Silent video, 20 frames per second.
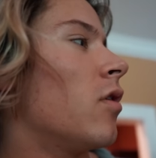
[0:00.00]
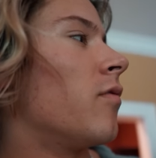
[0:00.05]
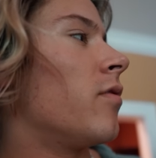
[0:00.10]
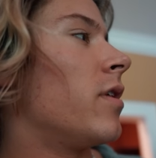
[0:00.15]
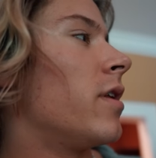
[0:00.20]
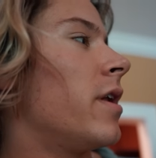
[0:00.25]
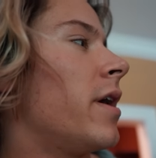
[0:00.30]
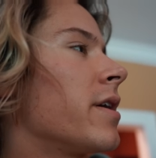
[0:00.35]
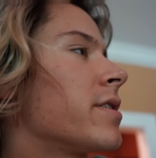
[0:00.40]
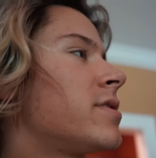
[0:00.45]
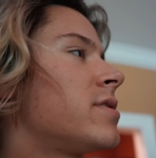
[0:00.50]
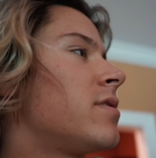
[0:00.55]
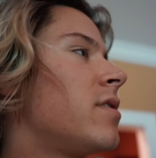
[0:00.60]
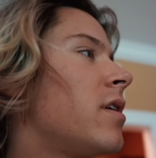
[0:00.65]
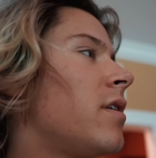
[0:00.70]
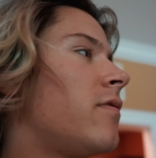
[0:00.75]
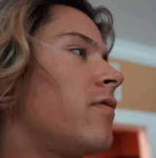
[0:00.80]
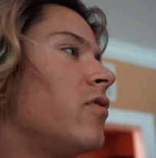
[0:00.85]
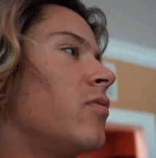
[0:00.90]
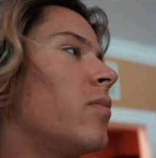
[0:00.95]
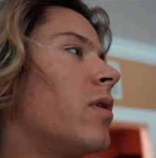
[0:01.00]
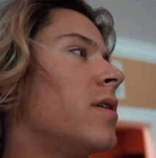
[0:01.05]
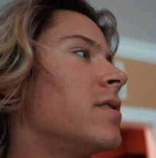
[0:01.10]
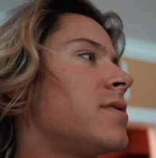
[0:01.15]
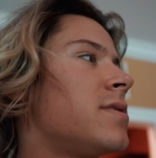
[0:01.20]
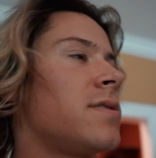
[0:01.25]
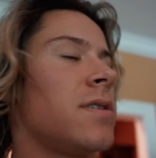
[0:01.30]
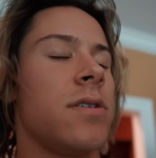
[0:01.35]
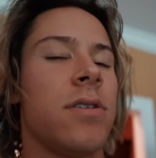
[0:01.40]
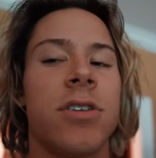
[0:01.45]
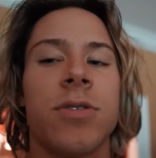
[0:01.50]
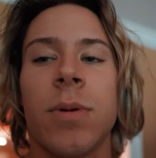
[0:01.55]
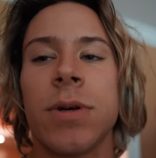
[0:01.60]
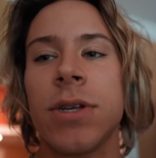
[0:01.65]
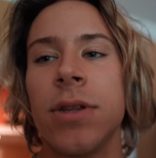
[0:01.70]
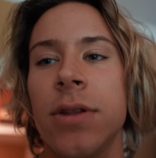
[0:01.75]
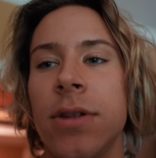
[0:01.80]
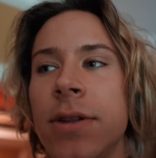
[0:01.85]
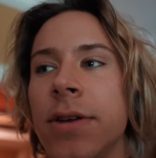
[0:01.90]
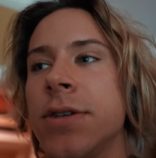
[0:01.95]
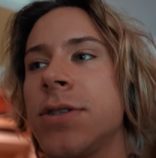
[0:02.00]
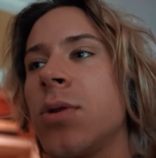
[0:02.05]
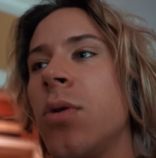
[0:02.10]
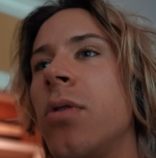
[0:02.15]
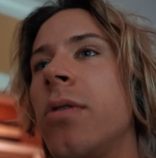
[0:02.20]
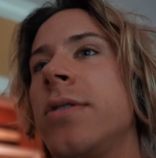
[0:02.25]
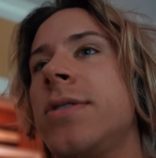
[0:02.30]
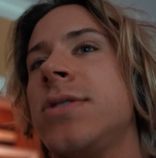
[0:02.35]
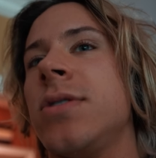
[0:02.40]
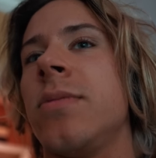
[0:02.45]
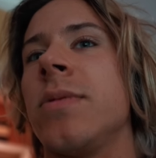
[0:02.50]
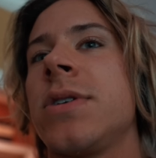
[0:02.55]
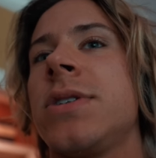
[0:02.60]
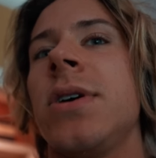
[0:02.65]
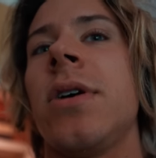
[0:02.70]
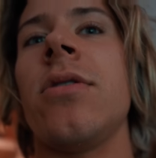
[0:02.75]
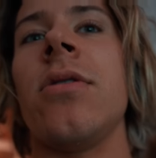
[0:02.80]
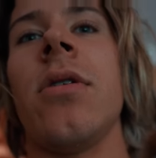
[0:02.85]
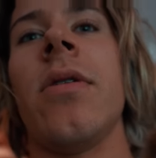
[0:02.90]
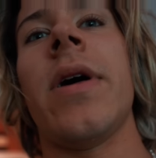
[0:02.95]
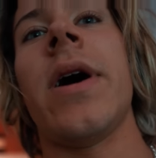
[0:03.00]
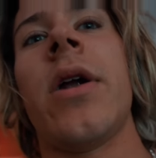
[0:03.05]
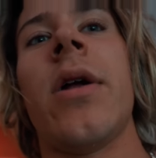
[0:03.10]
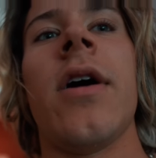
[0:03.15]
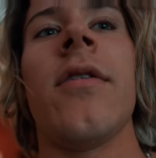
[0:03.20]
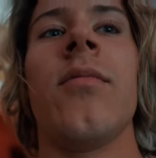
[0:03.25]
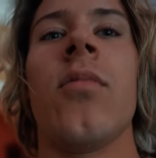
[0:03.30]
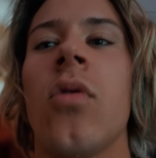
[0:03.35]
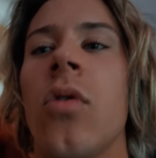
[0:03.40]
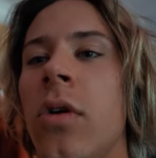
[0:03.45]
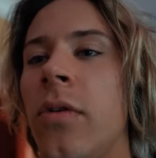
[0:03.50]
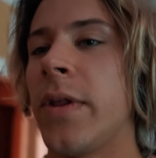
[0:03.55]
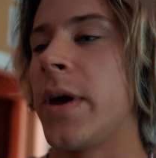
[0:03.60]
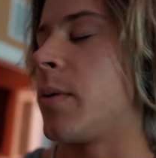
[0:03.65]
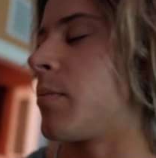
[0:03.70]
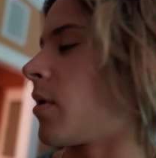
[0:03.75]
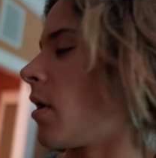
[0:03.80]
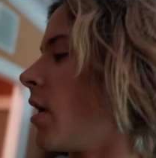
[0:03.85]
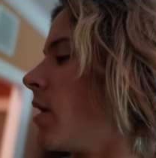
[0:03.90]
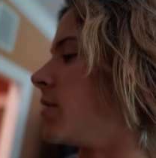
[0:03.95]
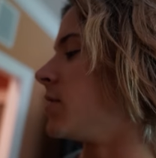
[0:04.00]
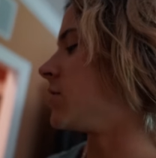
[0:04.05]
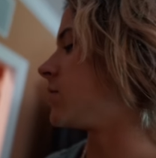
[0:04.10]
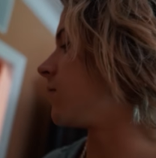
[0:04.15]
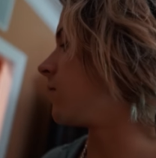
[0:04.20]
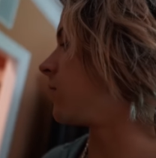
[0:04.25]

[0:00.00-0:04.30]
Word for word: over the next few months, especially the Discord, so I'm excited on that. I'll have more on that probably in this